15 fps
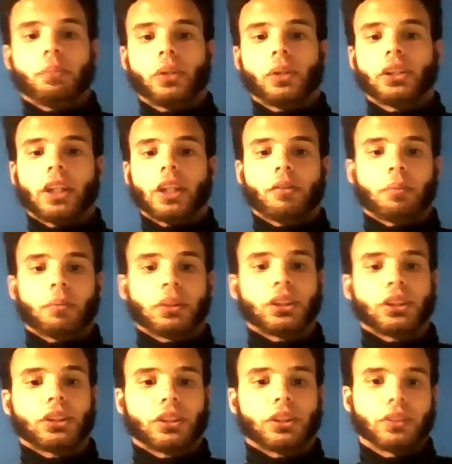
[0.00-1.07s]
He plays like every
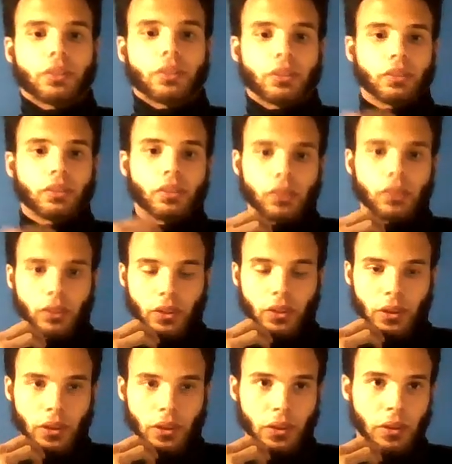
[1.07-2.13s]
position. Utility player.
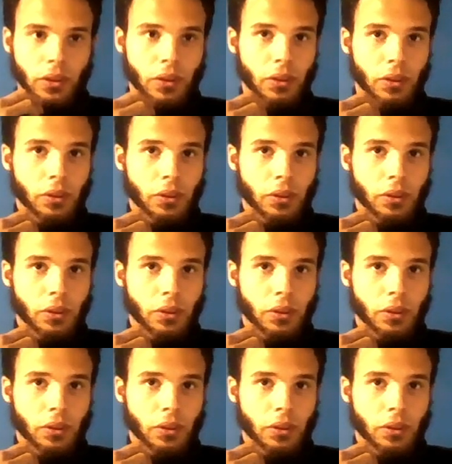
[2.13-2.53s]
You know, he can